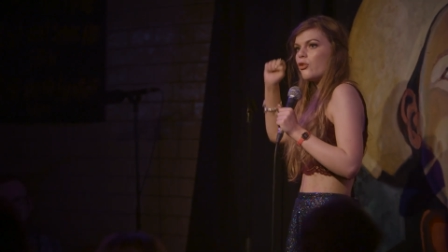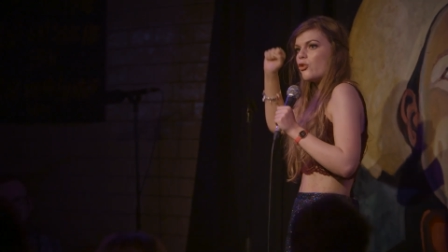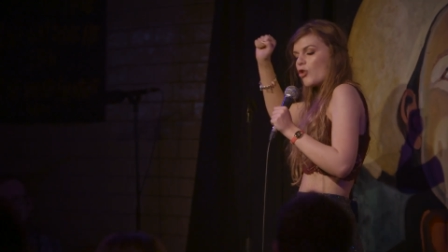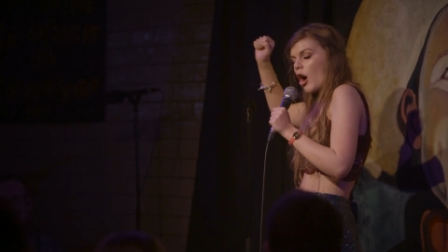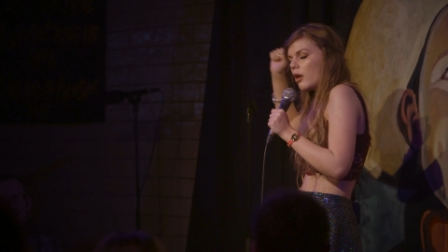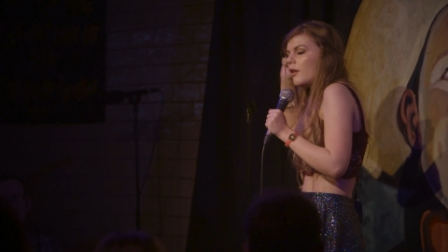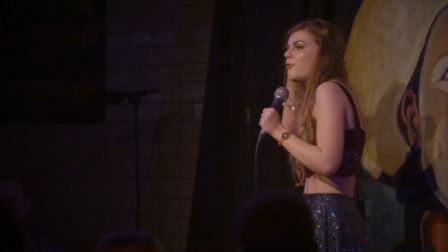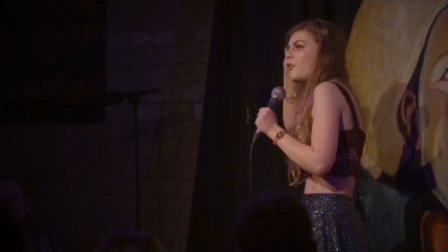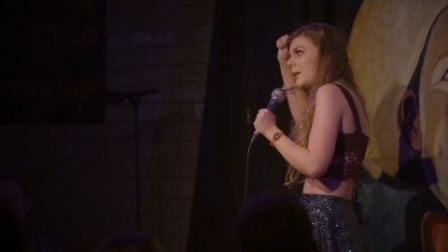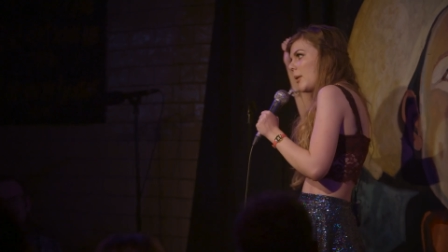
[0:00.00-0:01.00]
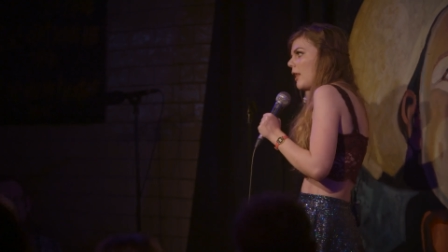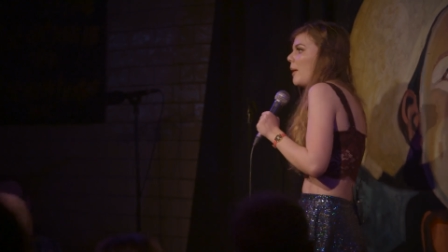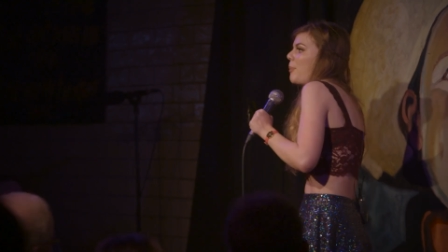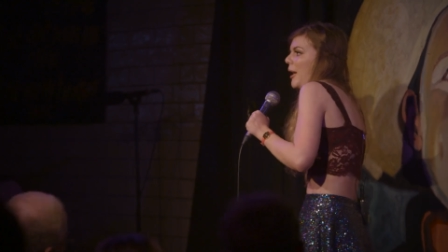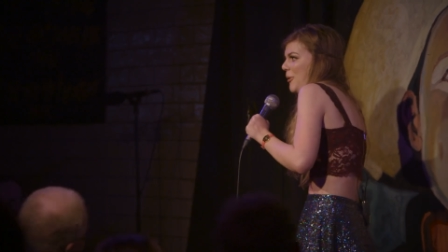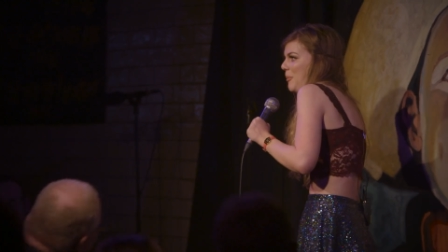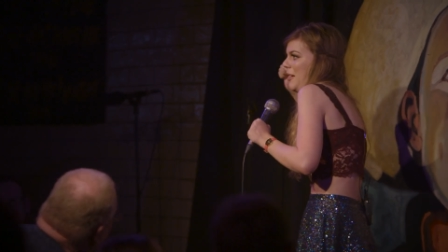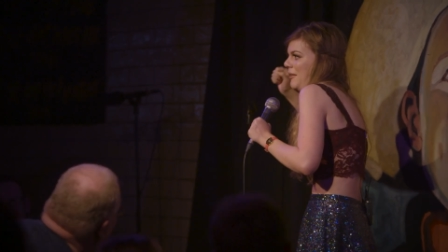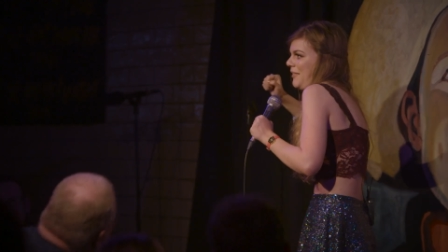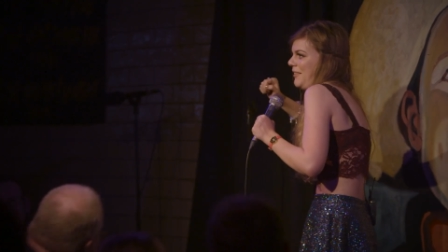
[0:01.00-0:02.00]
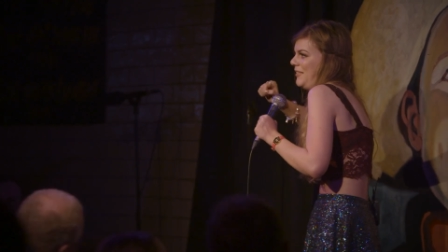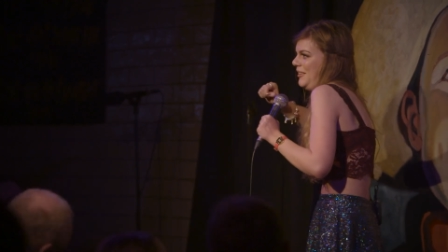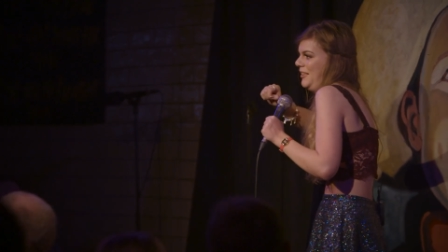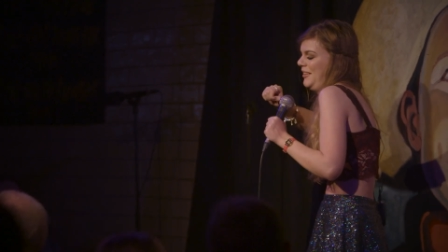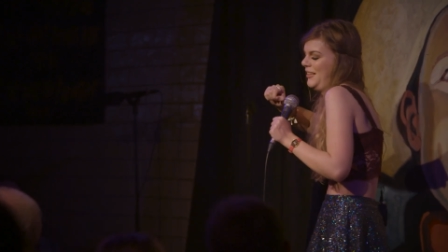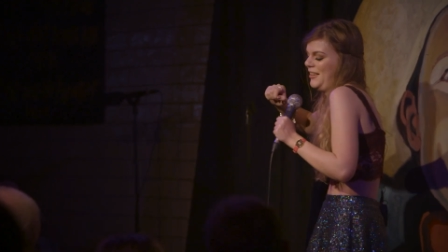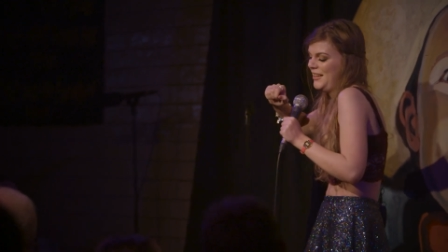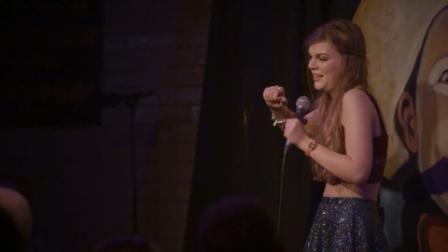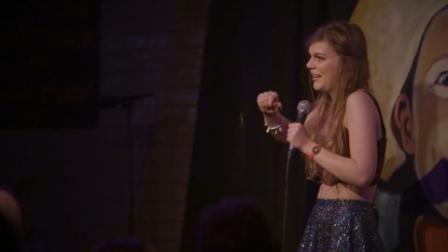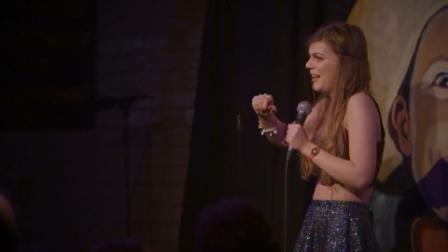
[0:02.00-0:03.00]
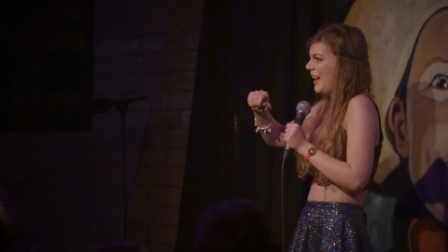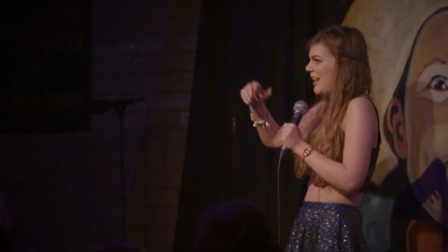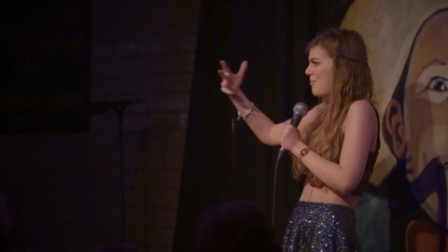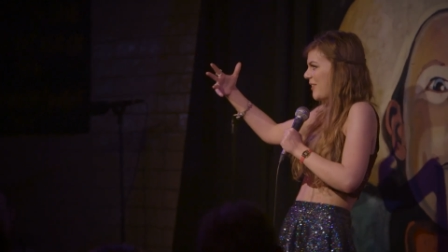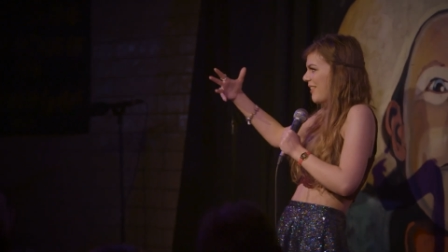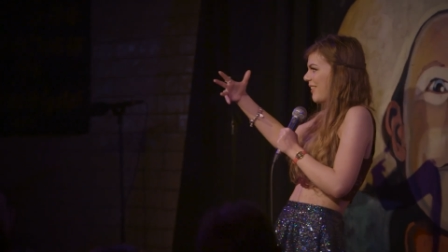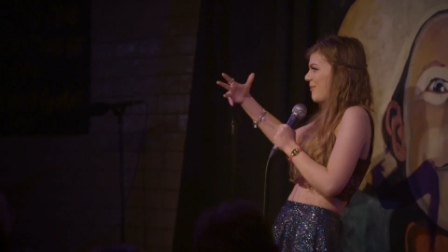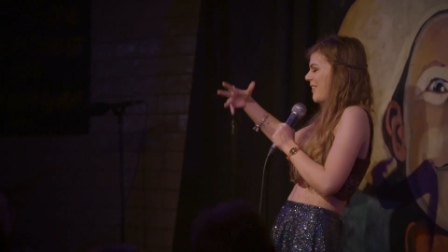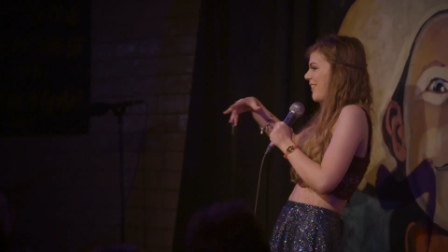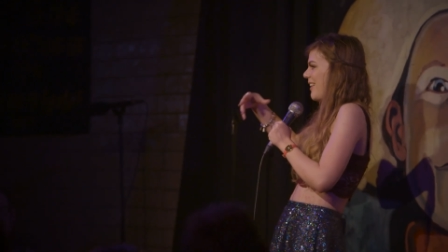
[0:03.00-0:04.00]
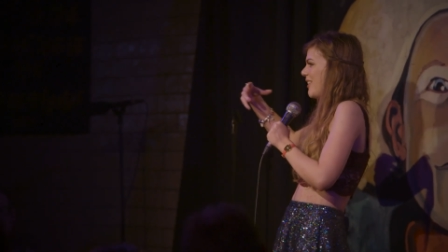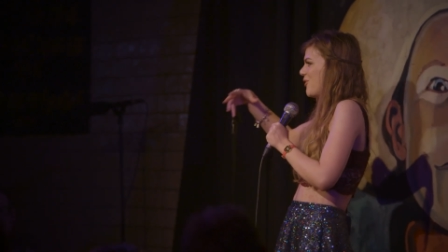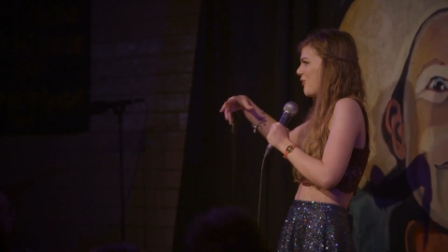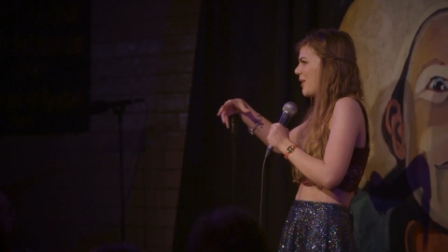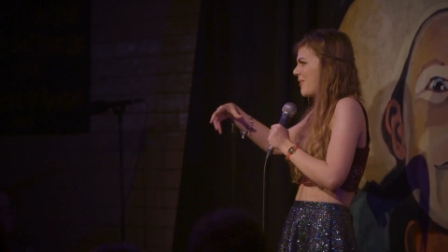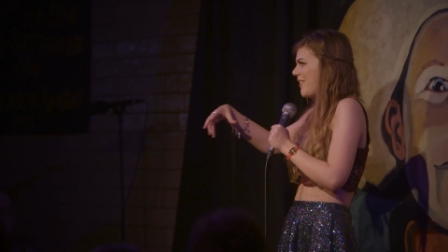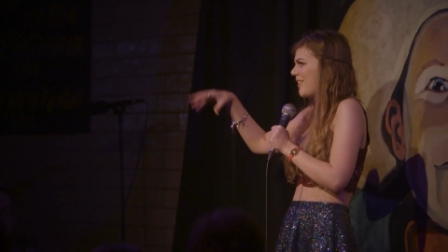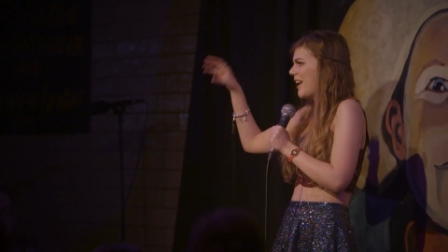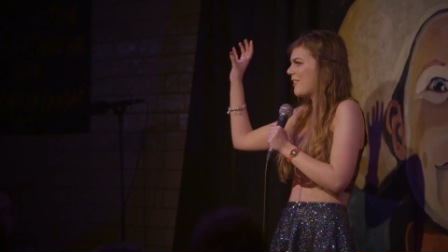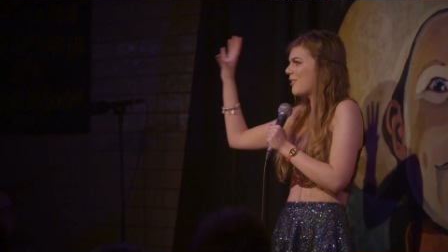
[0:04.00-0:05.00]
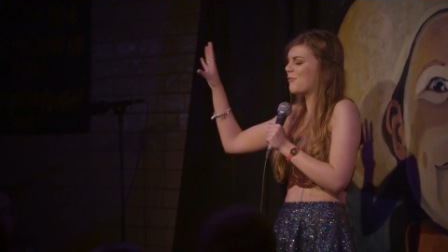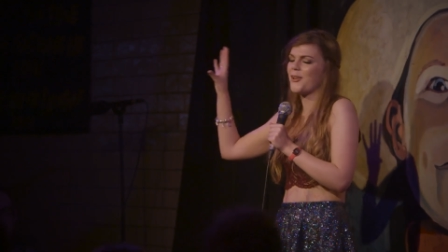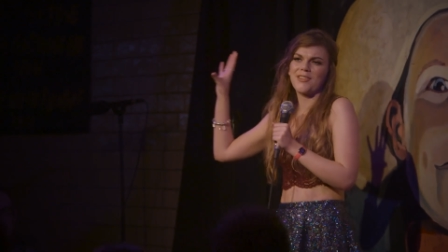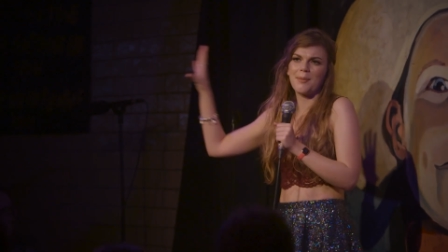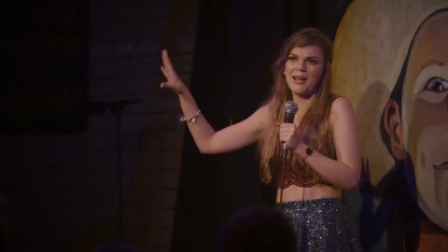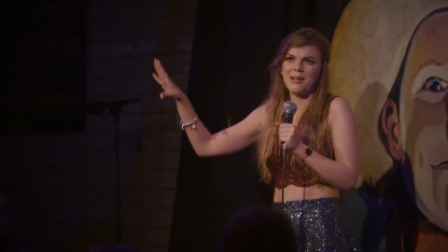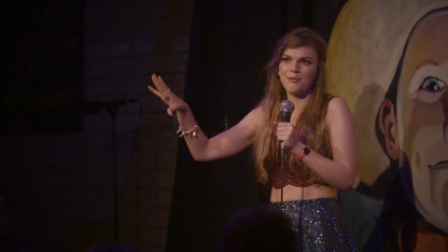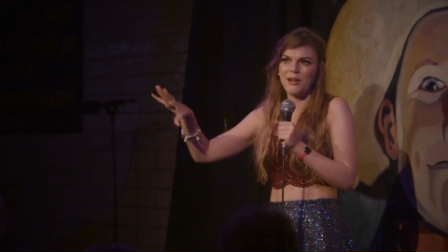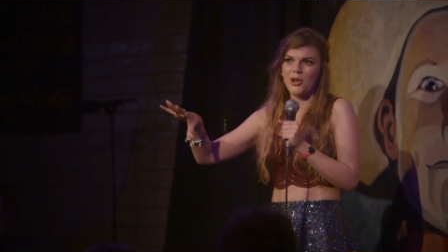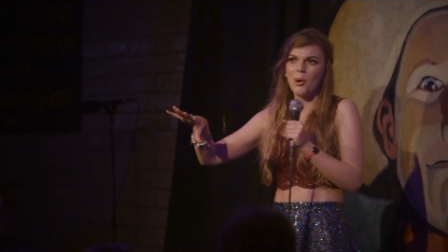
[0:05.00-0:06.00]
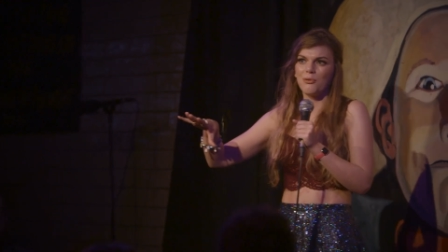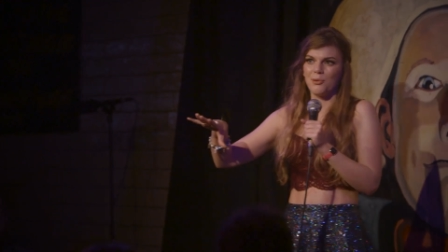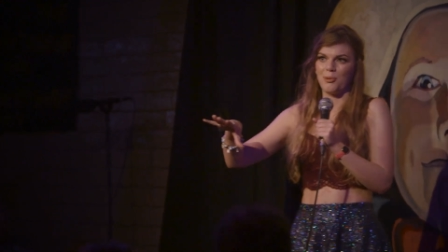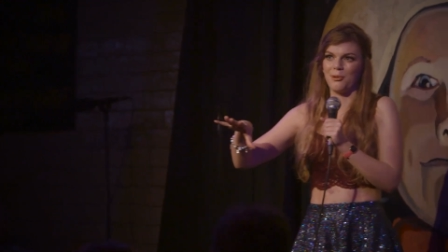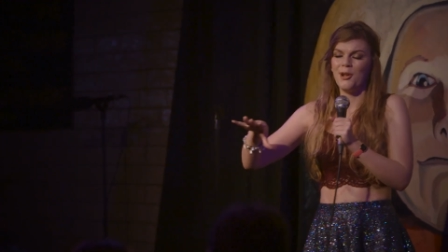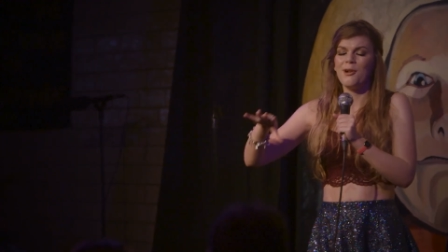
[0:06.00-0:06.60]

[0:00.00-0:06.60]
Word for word: Strong female empowerment. And I'm dancing with this lad and drink with this lad. And it's the first time I have felt comfortable.